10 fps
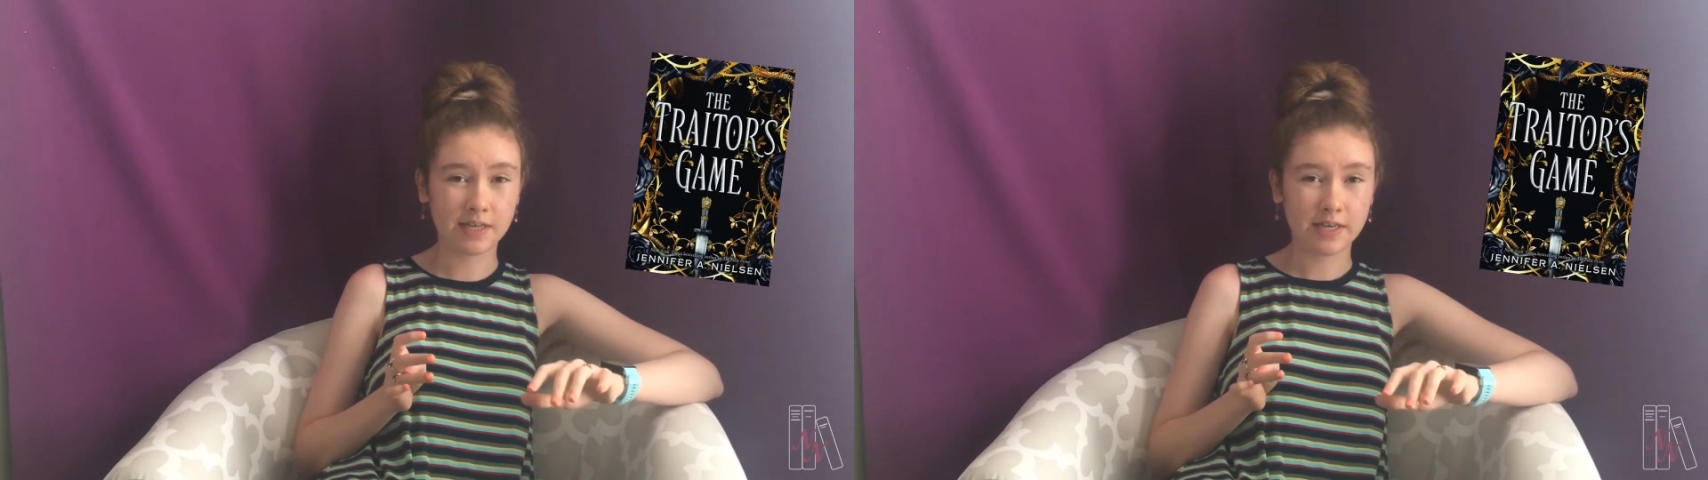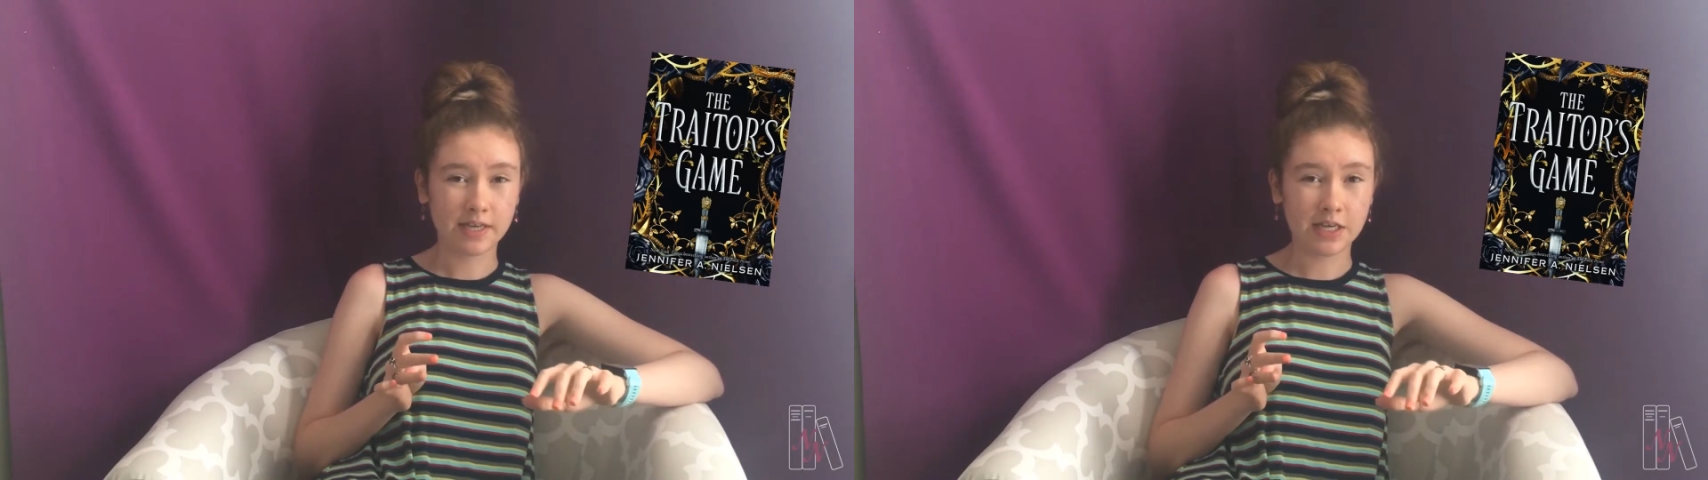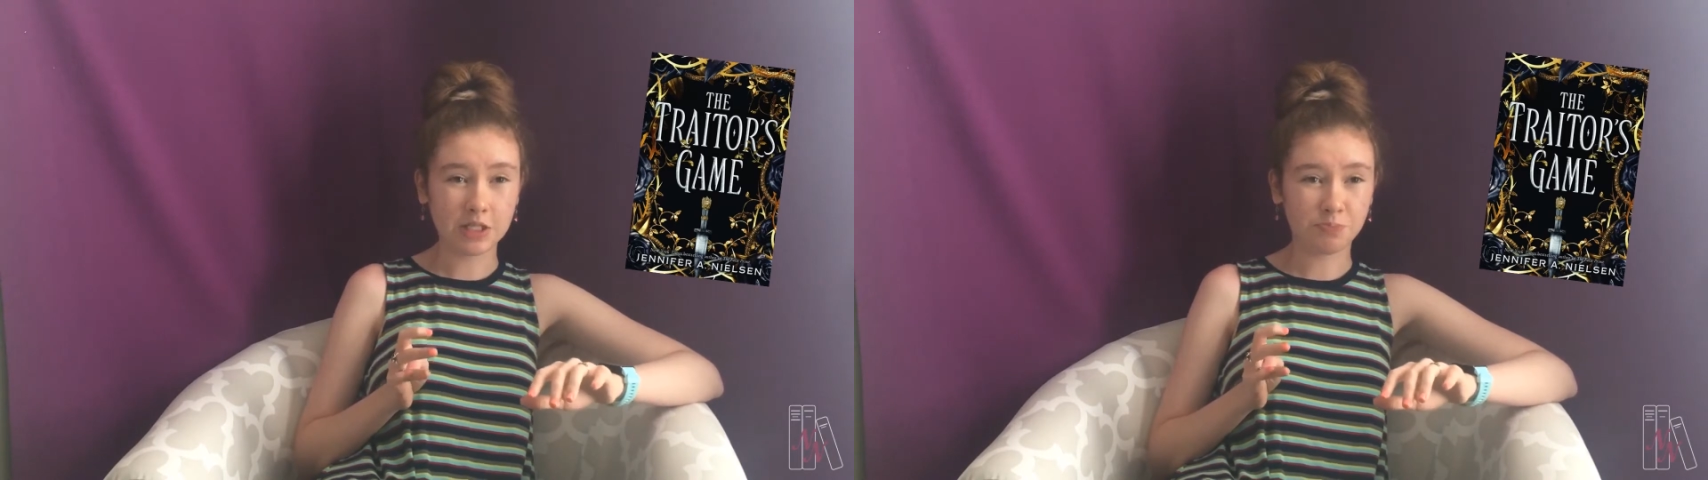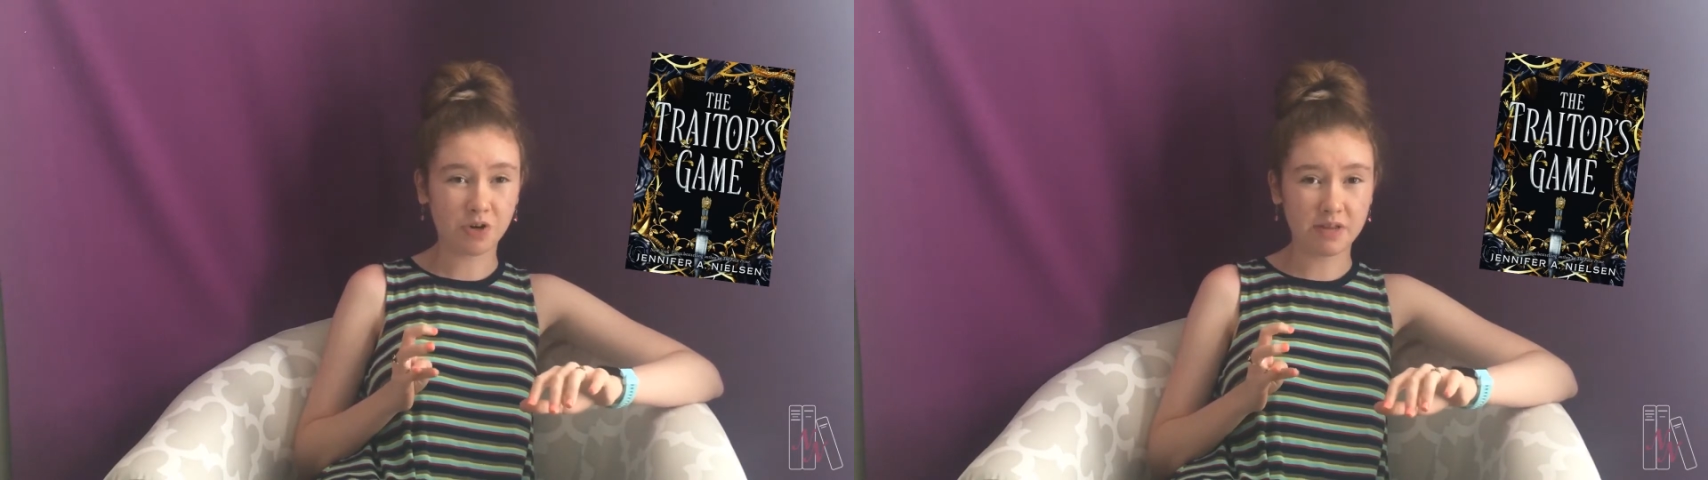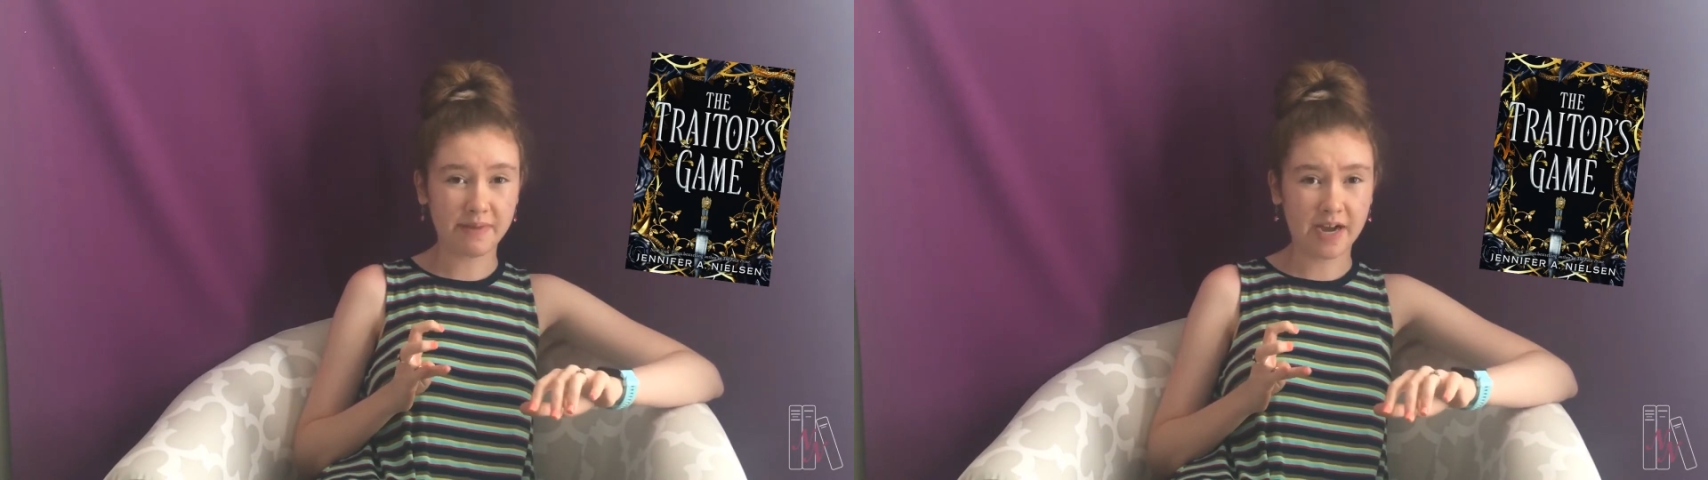he's
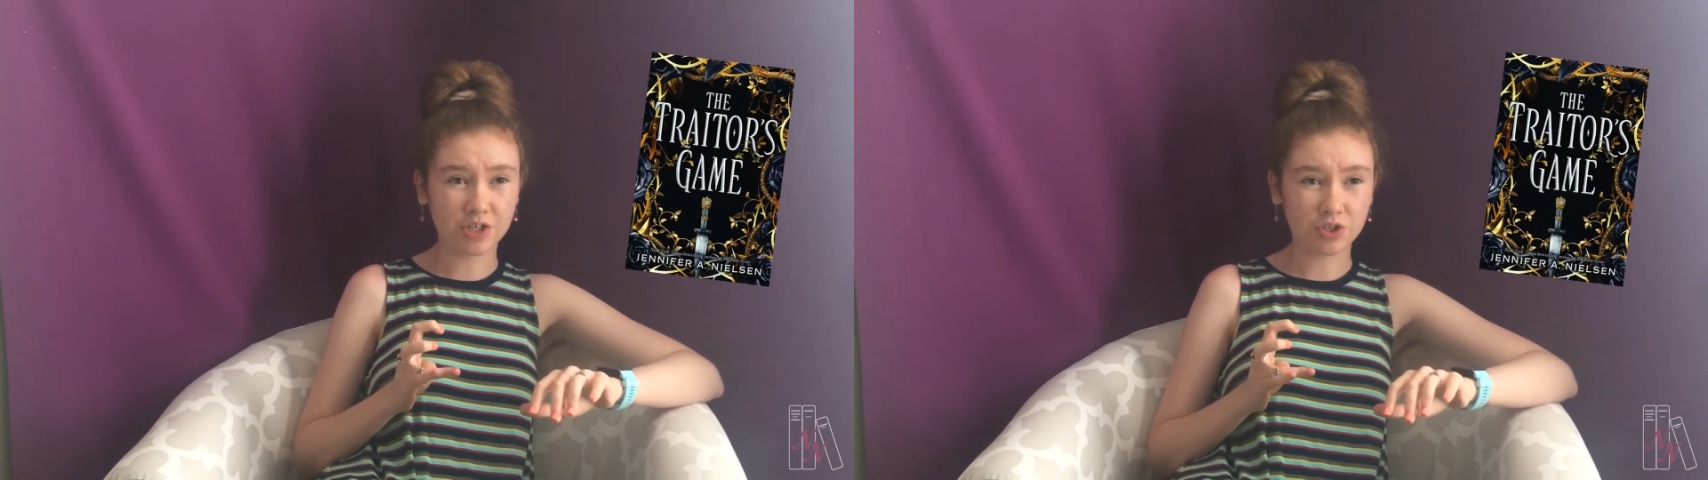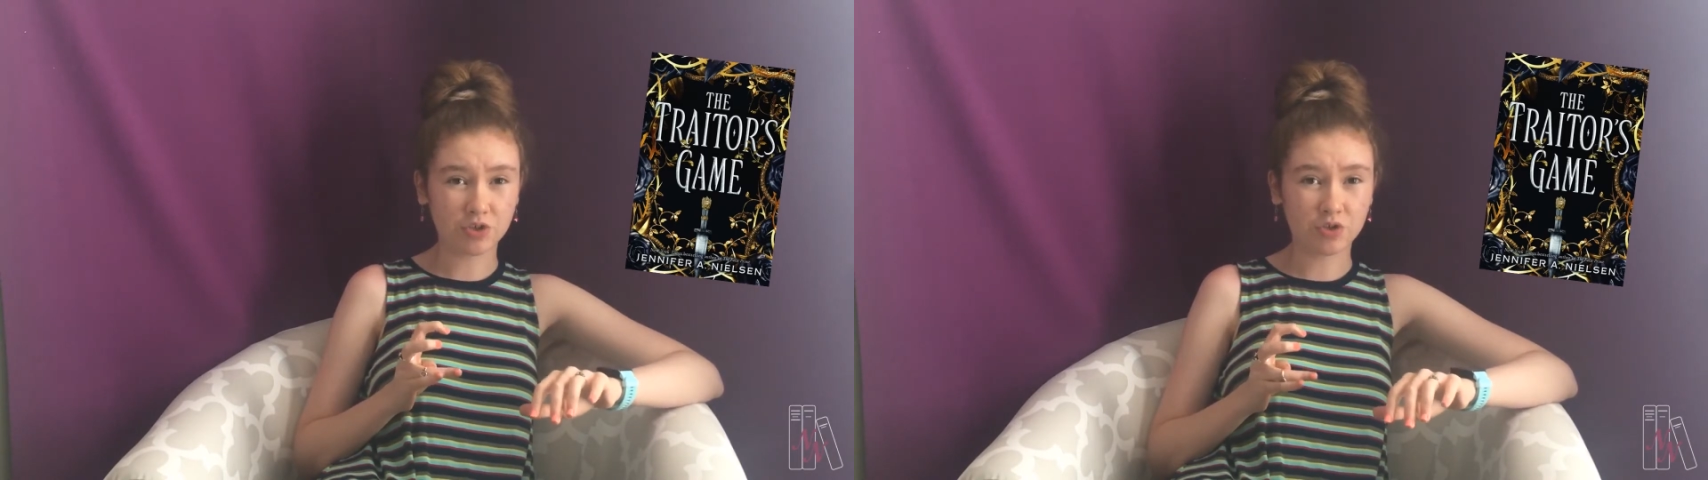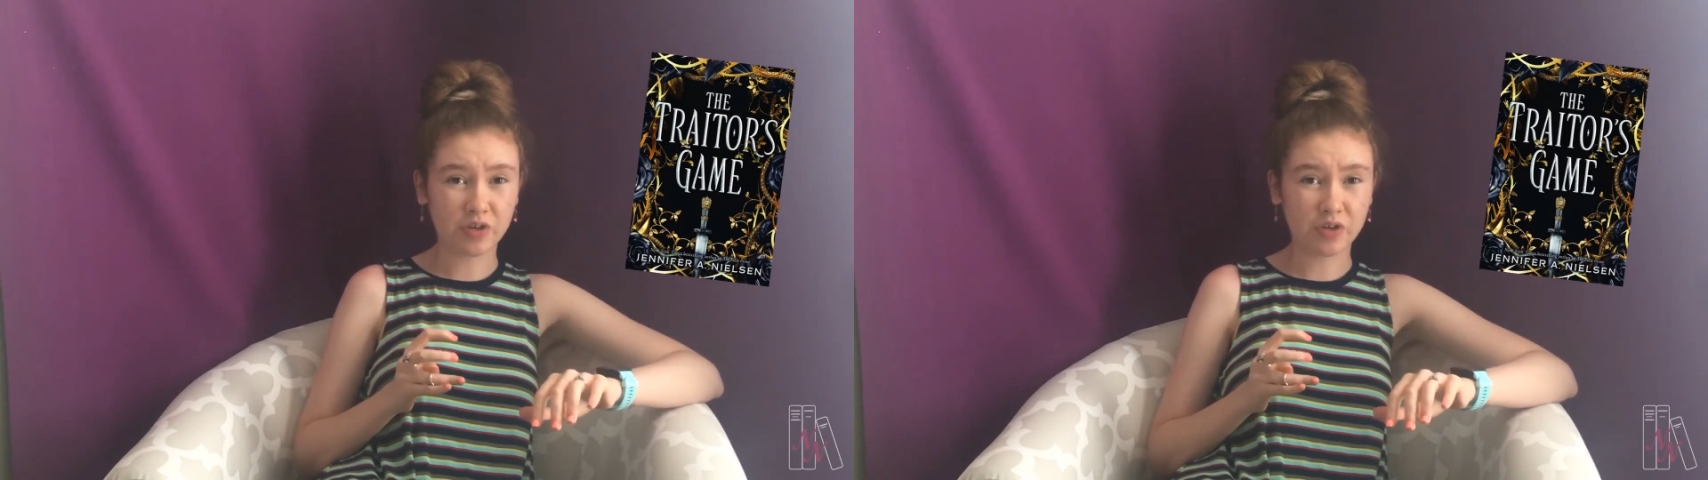pretty magical